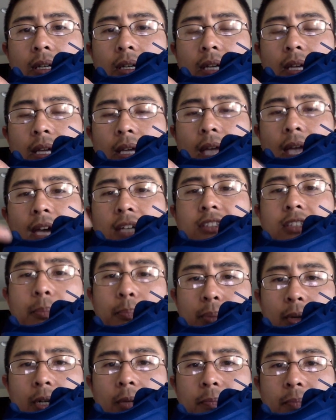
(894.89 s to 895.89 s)
it has a
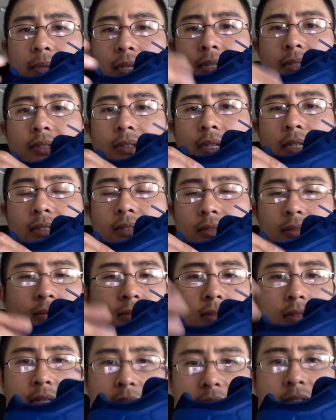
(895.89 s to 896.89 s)
purpose.
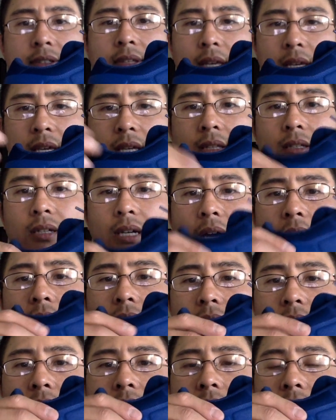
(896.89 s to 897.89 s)
It's the heel
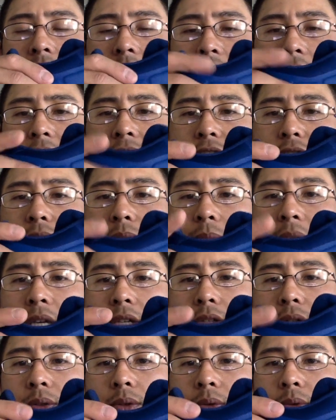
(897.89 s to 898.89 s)
counter. It's to make
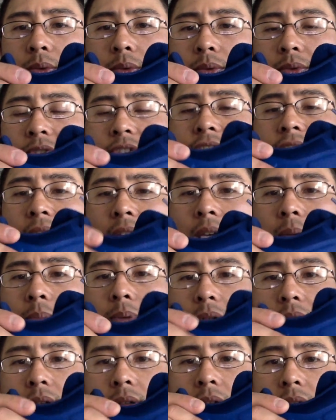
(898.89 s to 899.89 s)
you
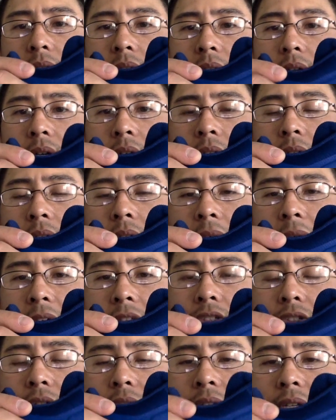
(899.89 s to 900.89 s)
stable
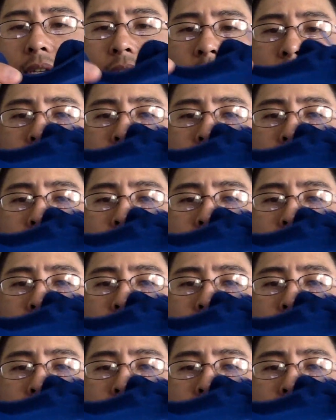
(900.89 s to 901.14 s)
at your heel